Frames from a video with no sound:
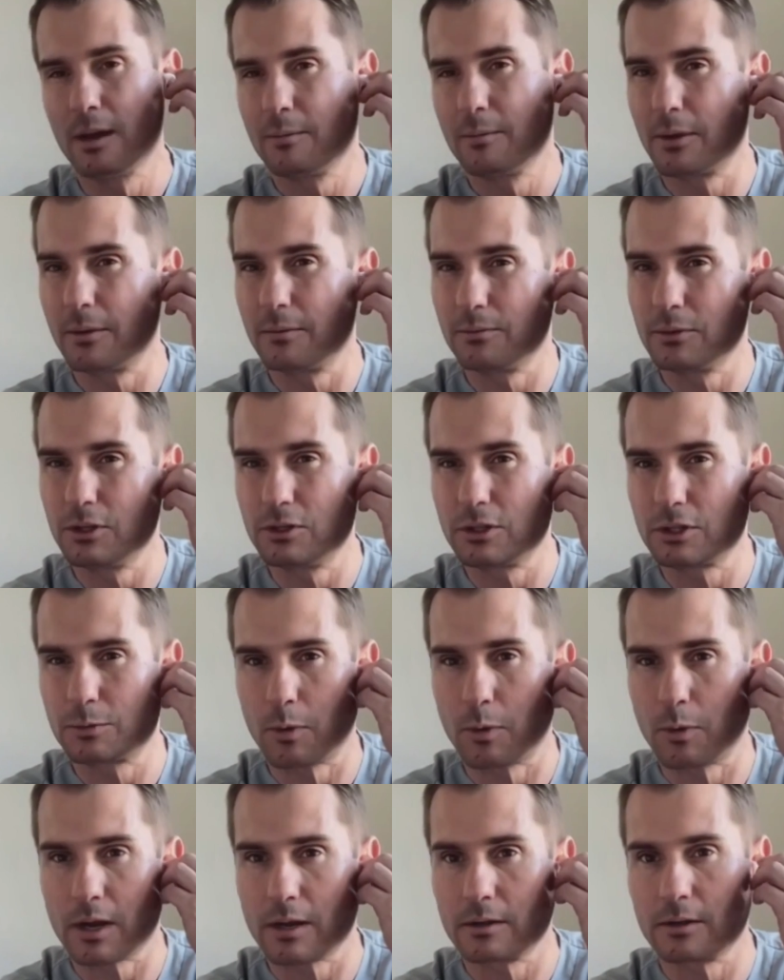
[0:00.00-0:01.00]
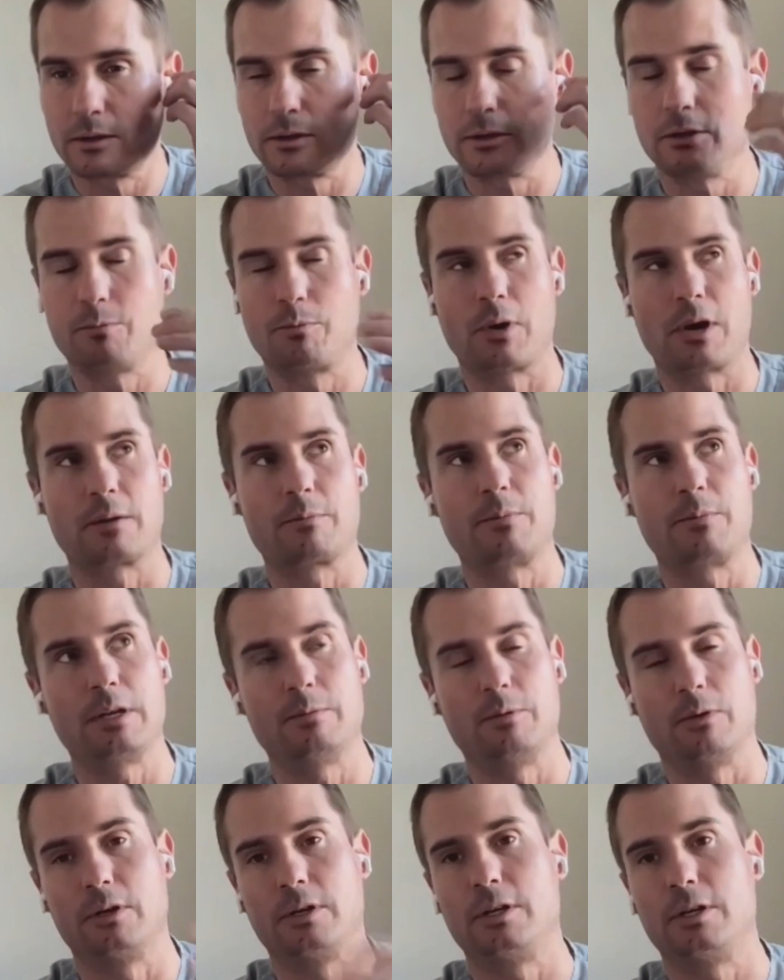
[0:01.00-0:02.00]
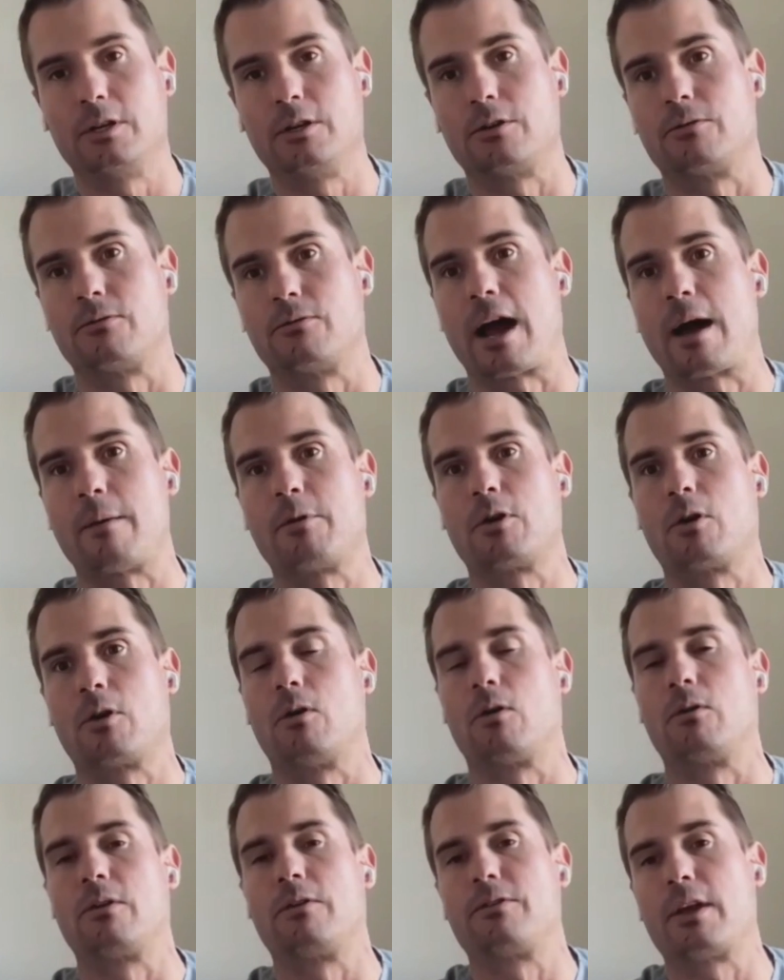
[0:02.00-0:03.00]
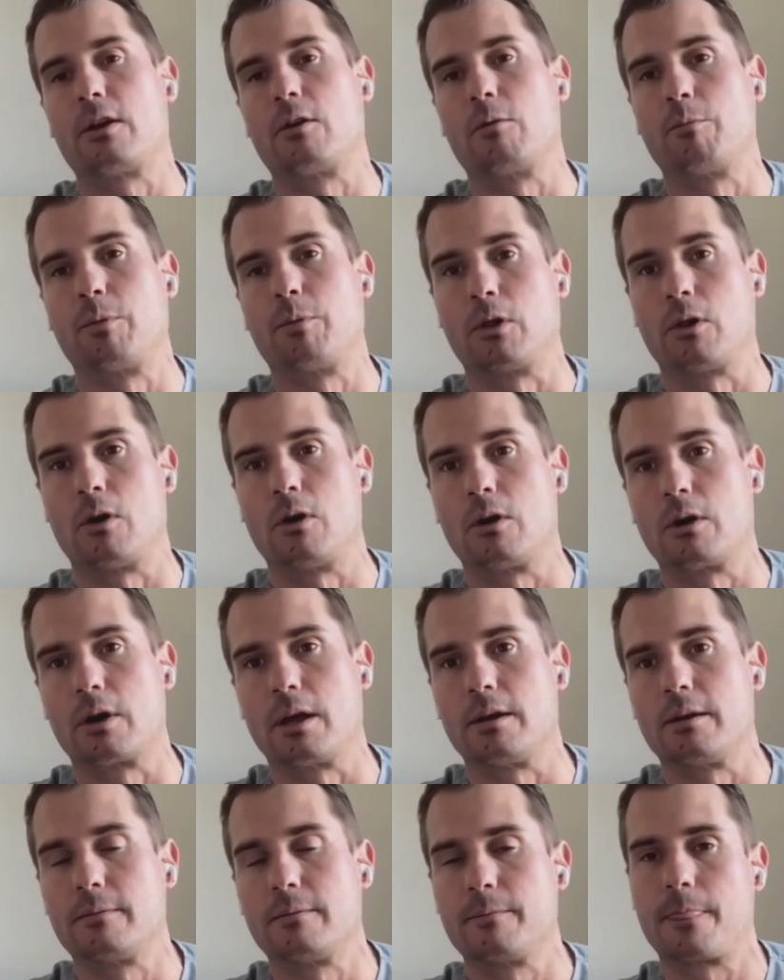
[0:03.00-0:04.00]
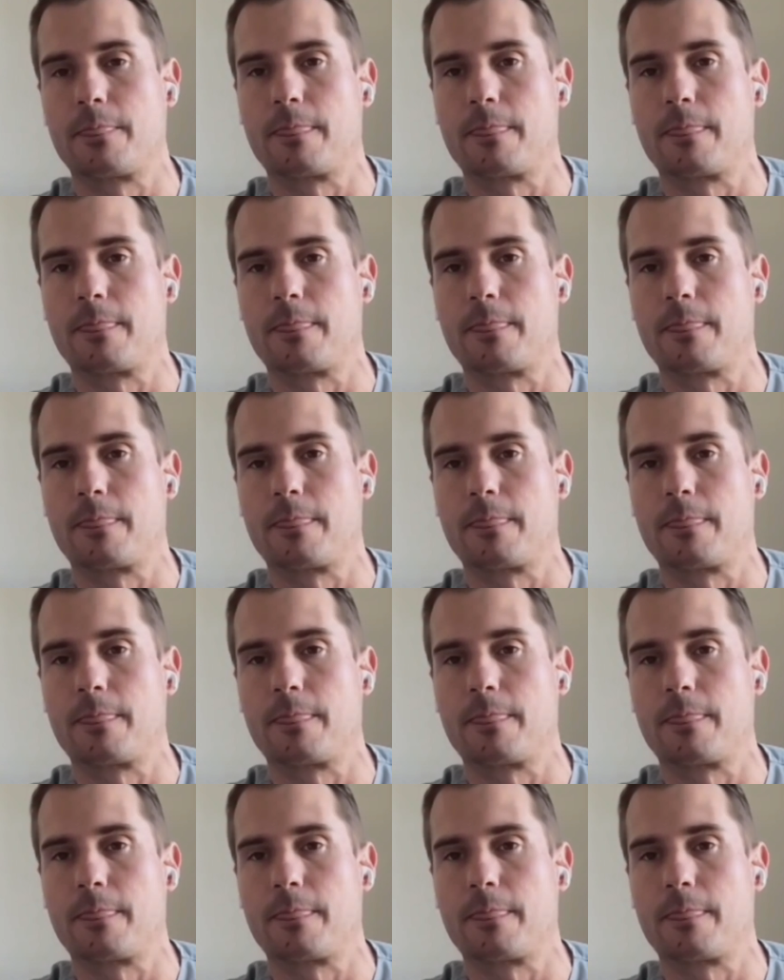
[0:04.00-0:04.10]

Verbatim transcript: But you just bring people into your rabbit hole that they don't belong in,